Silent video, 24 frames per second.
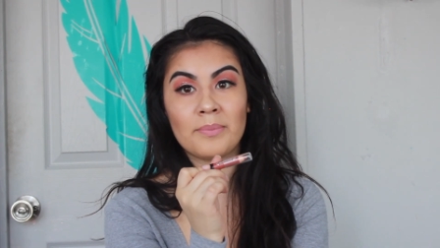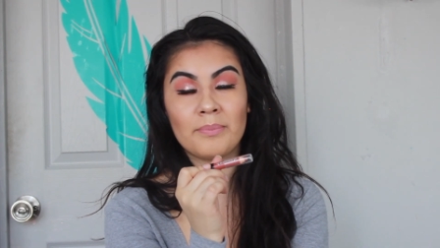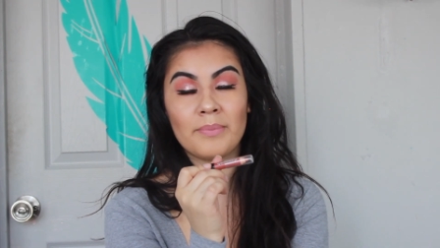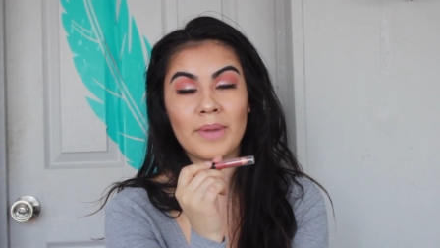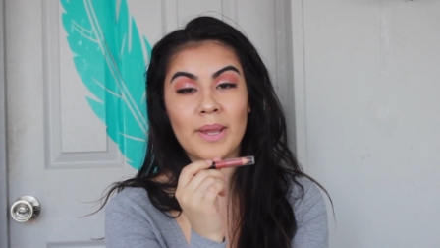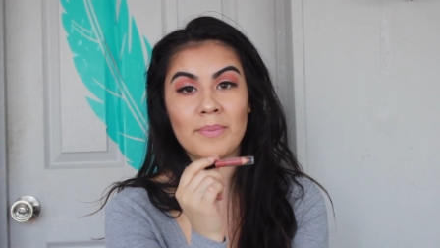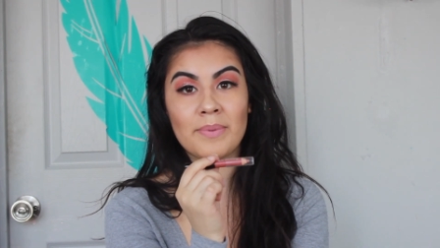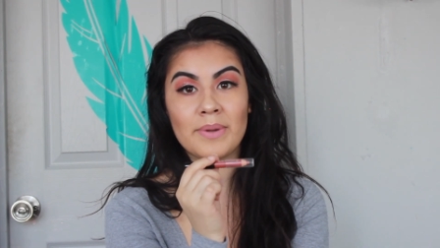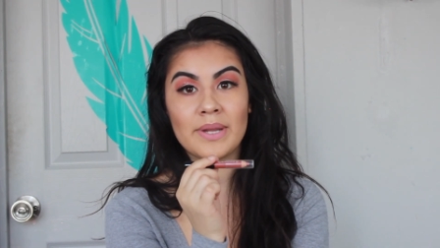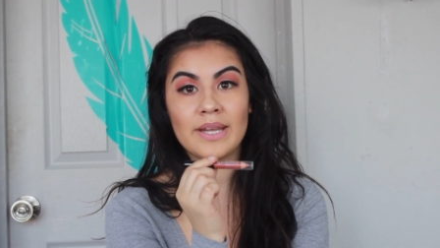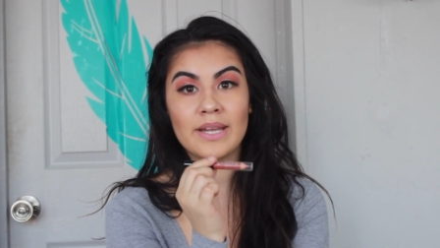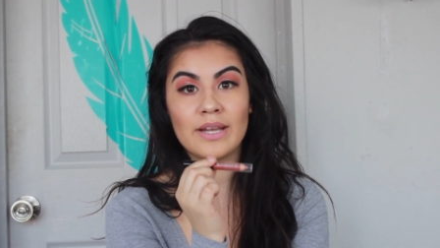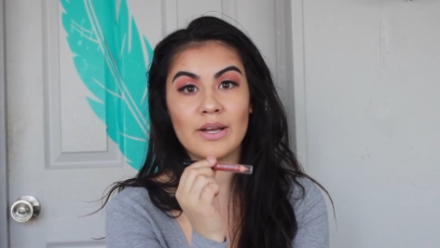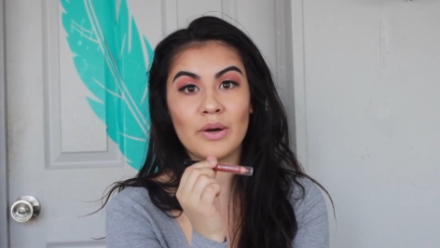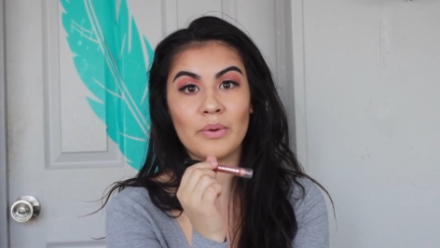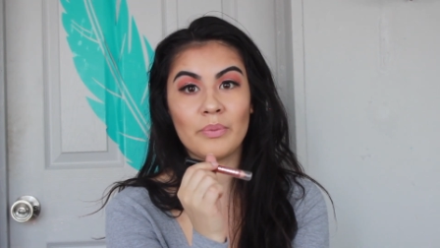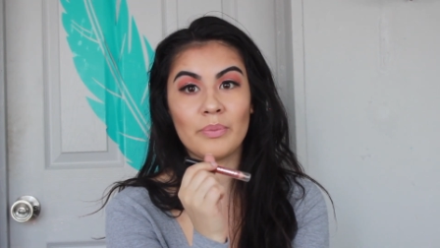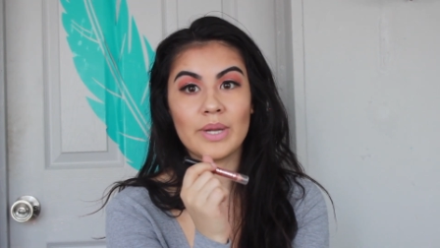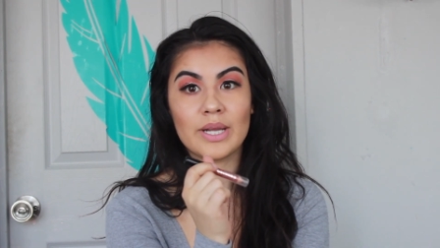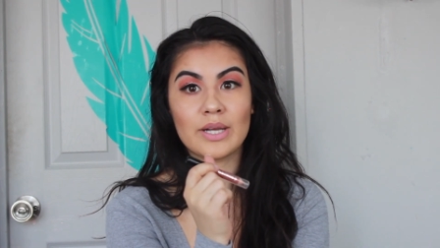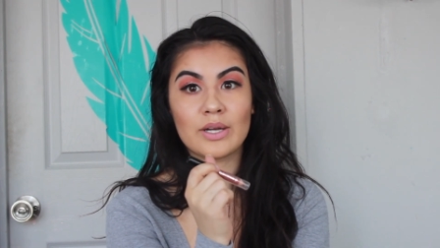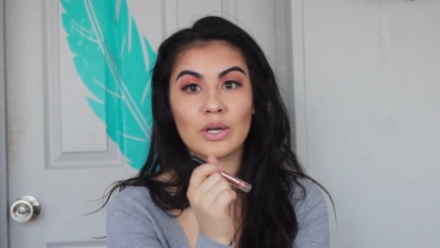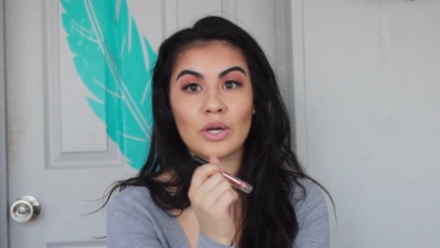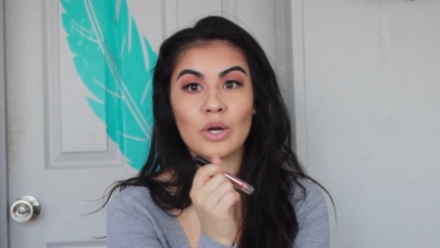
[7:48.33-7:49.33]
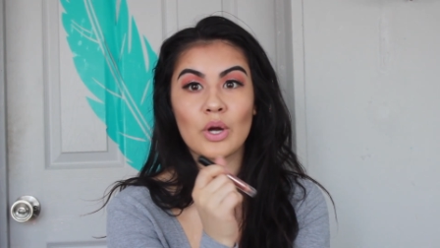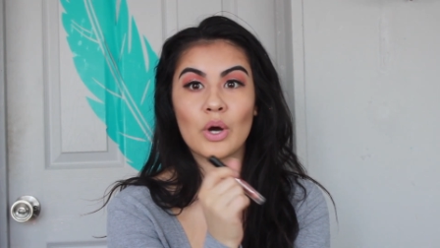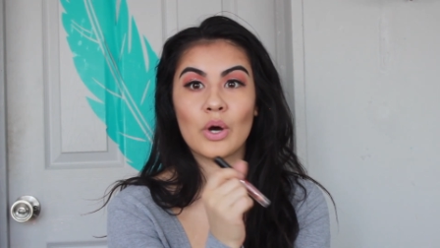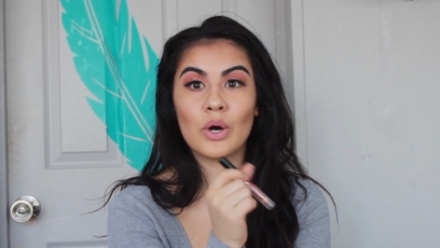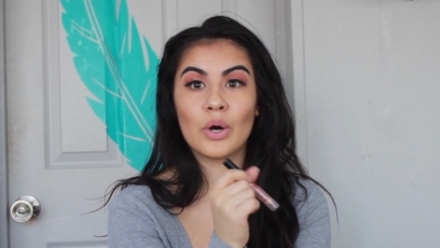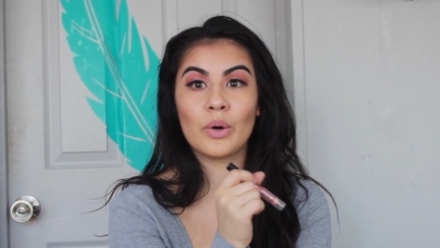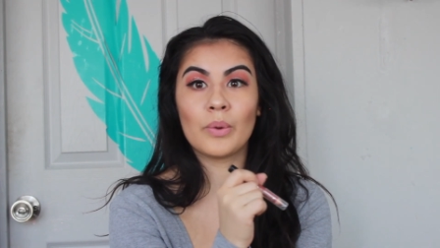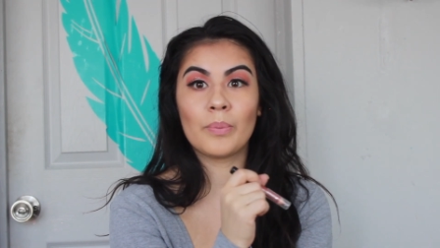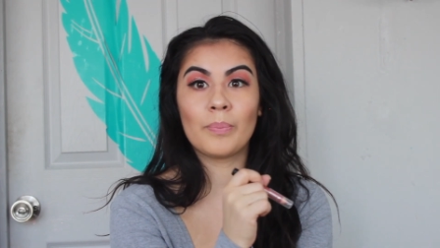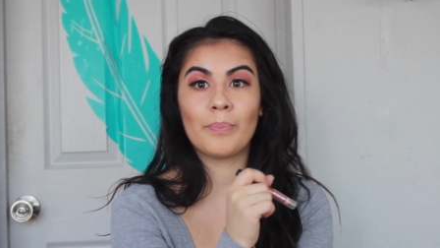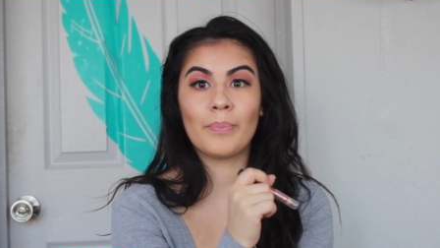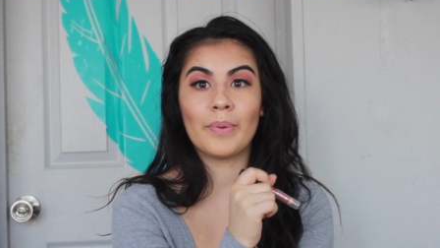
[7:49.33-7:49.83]
maybe a week
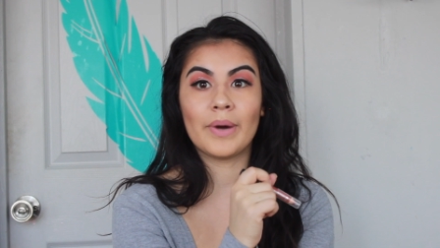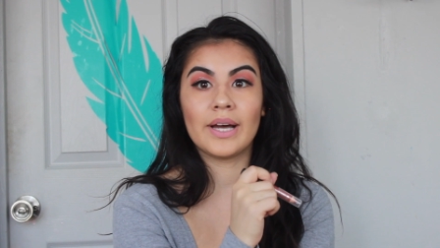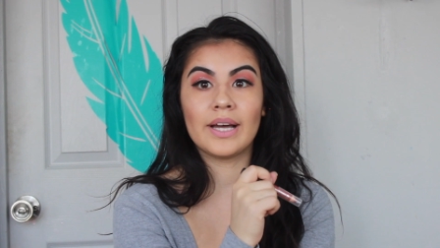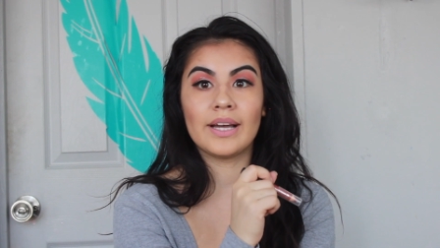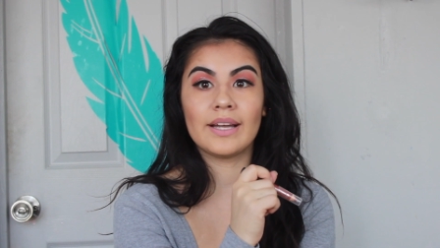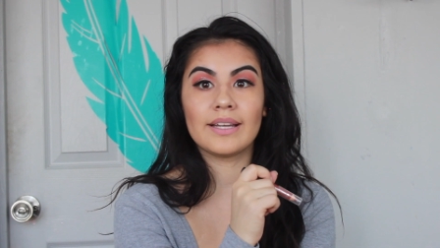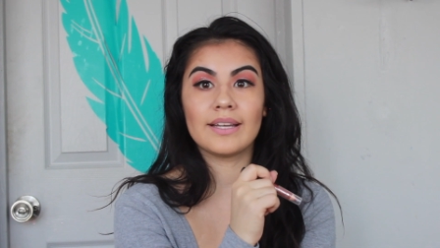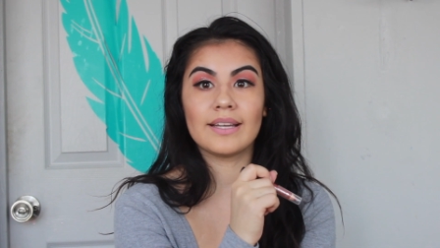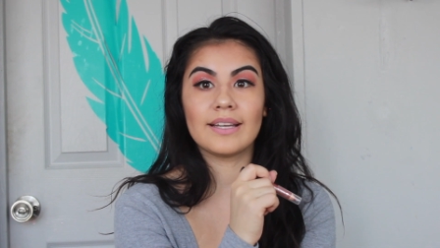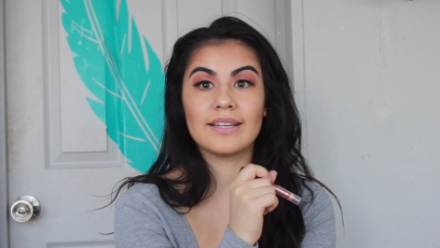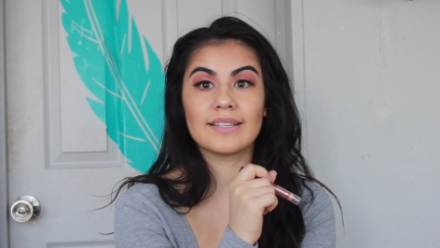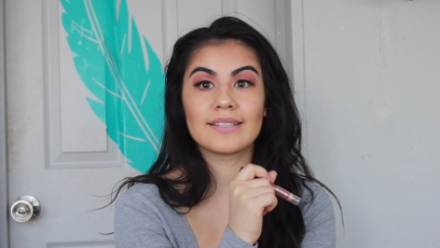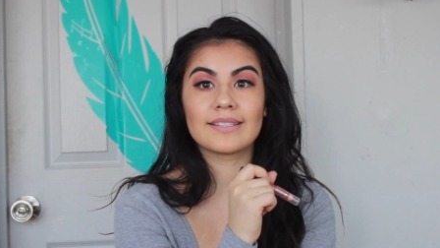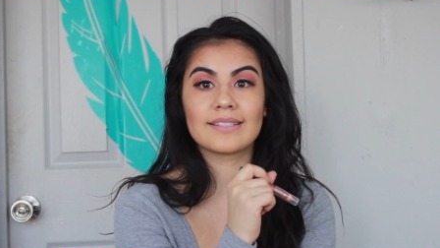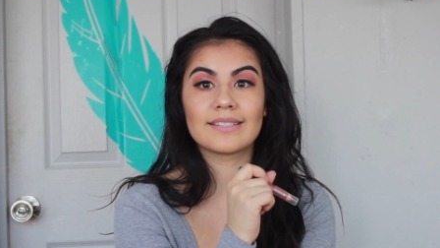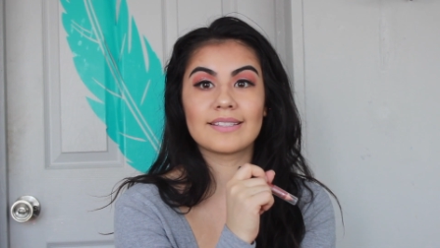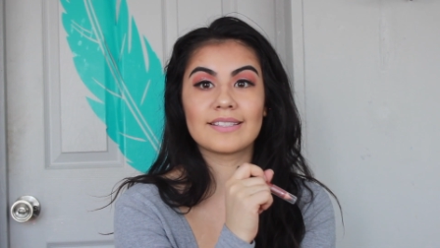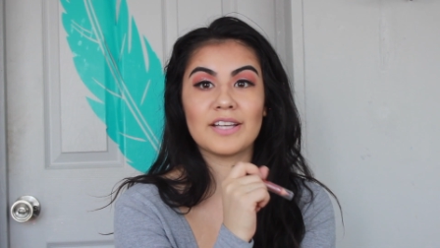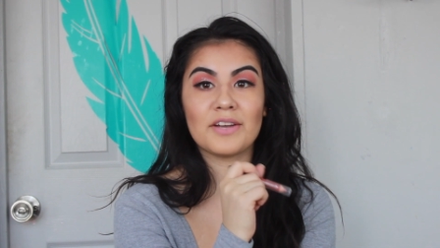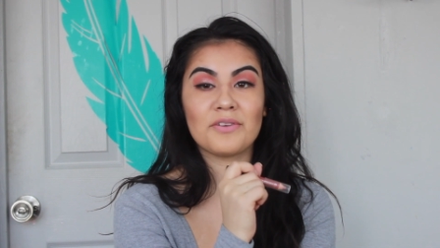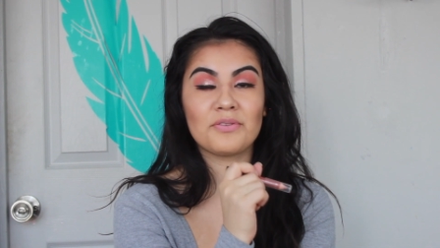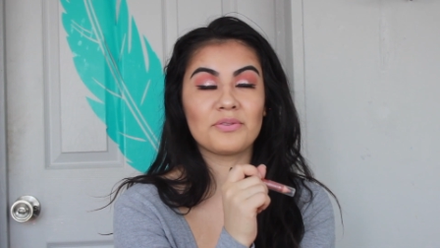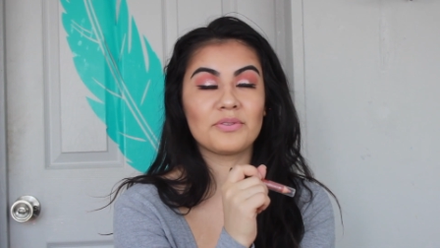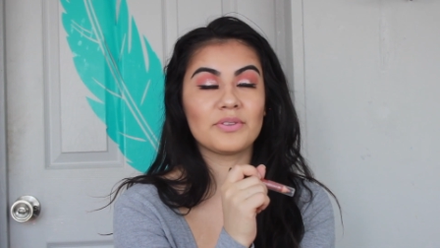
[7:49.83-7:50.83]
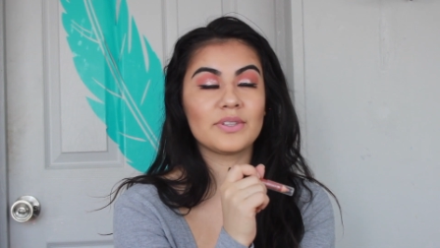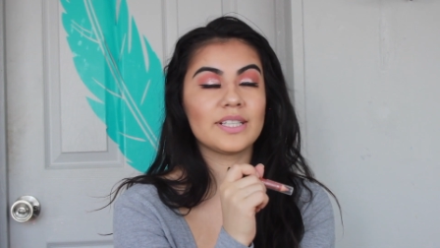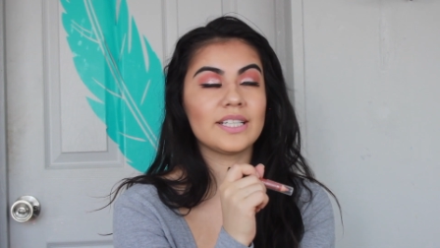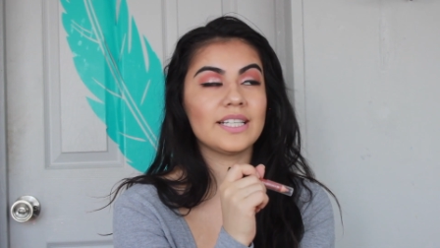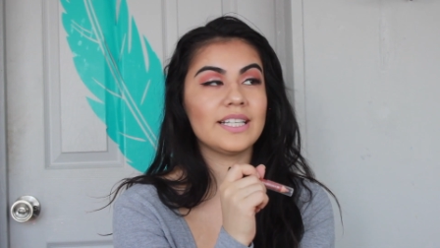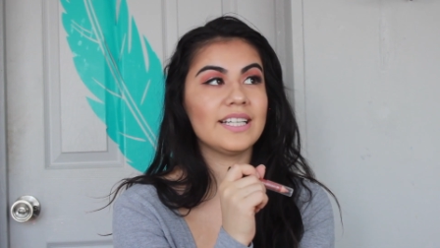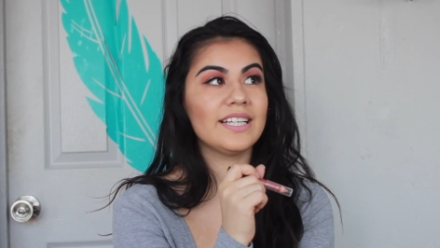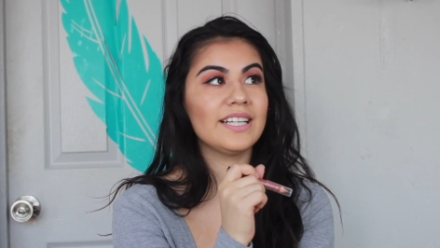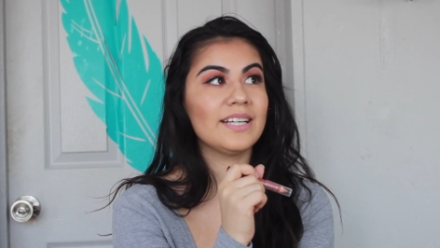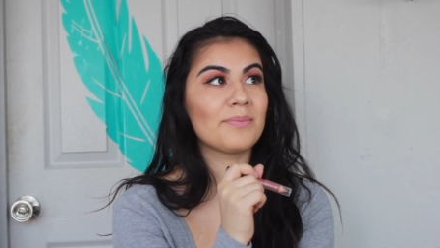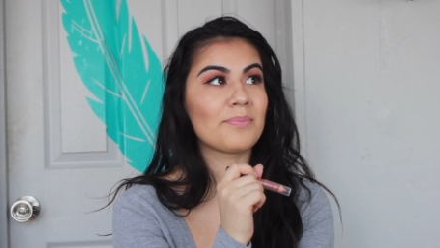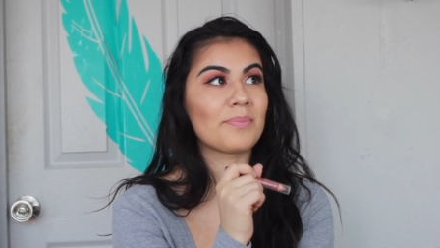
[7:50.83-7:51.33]
ago, but it's
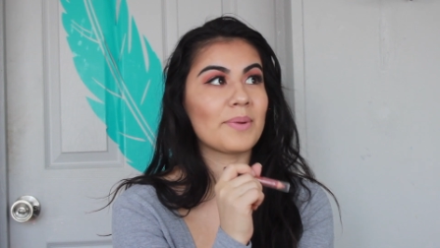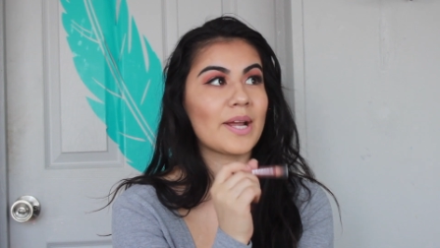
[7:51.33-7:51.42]
definitely